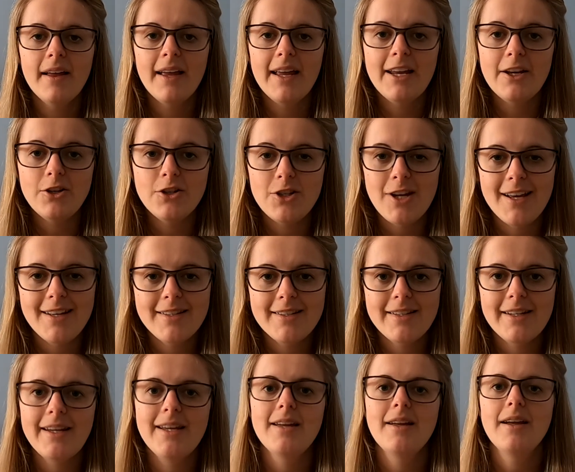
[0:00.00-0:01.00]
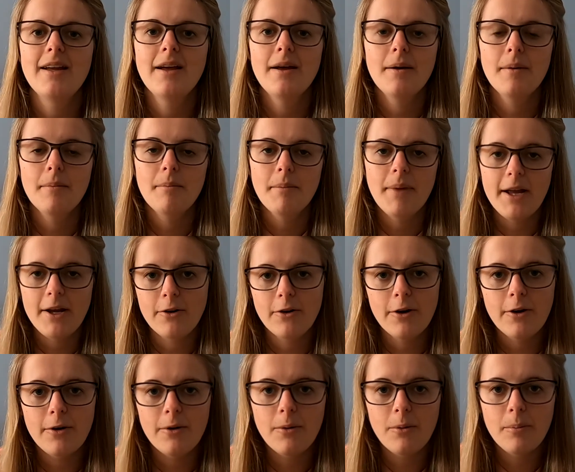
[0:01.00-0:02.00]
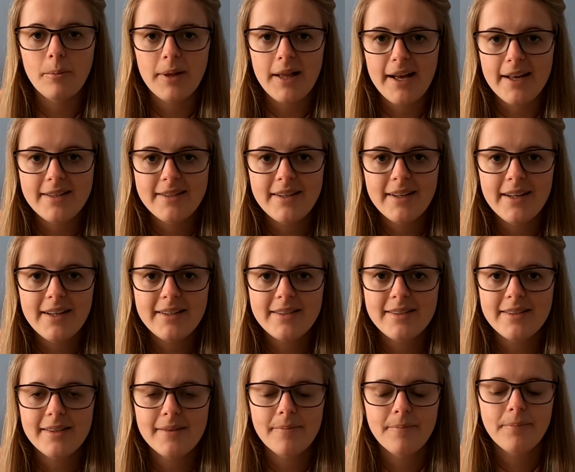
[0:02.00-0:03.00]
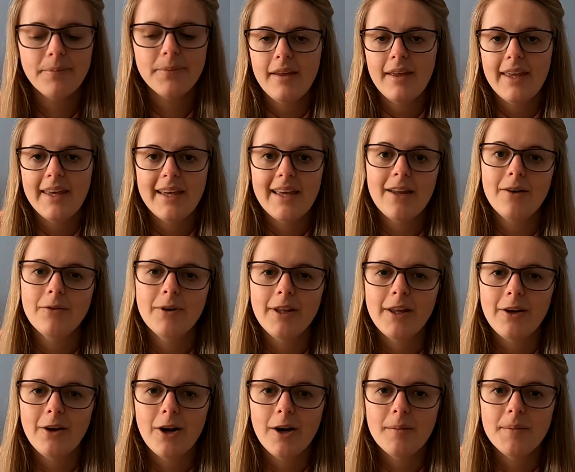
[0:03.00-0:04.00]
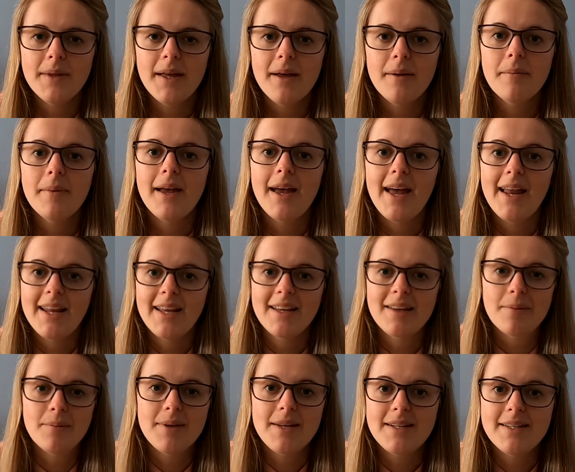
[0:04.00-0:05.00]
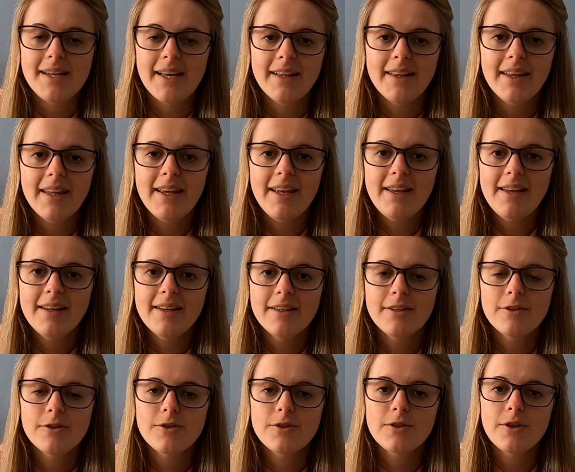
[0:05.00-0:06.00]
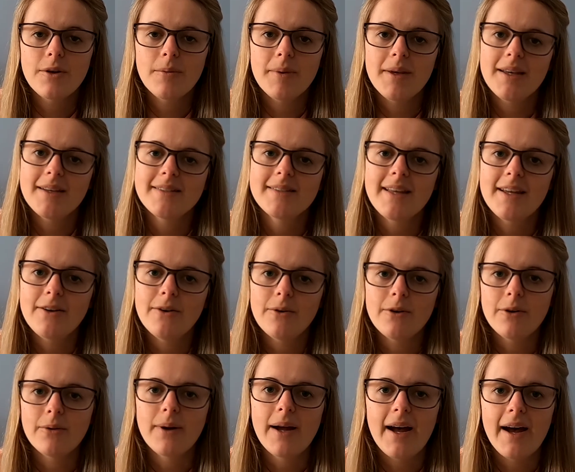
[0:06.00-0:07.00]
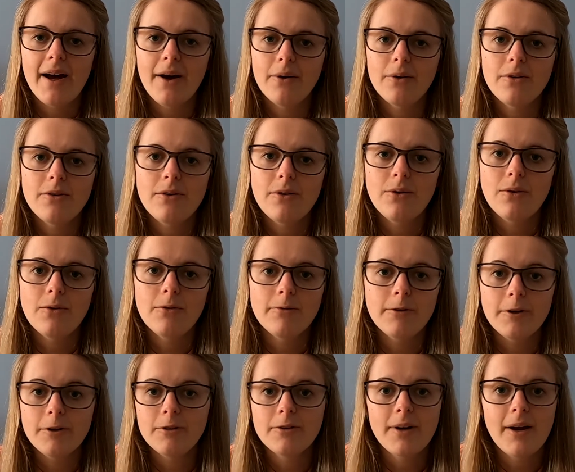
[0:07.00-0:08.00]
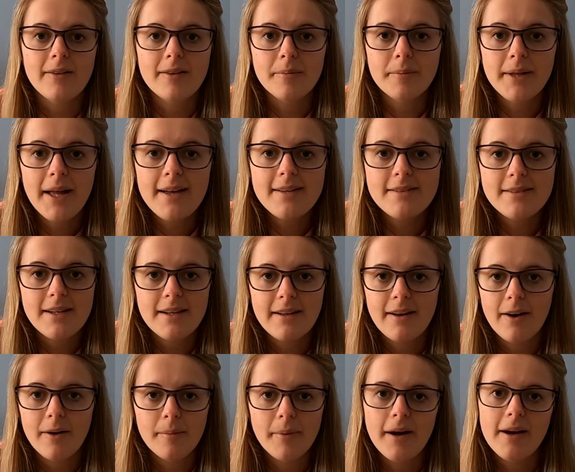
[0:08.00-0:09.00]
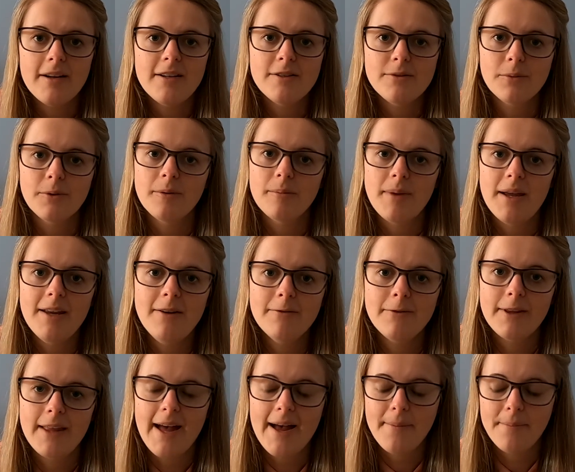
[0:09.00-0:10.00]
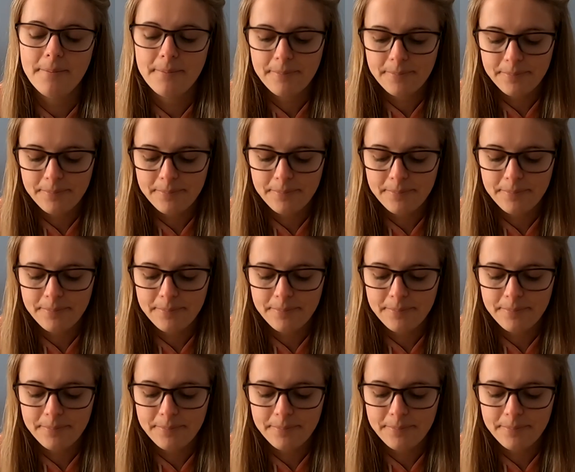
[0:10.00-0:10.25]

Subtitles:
ingesting microplastics. It can really harm them, and it can be deadly because they don't know how to filter out the plastic. Our bodies weren't made for that,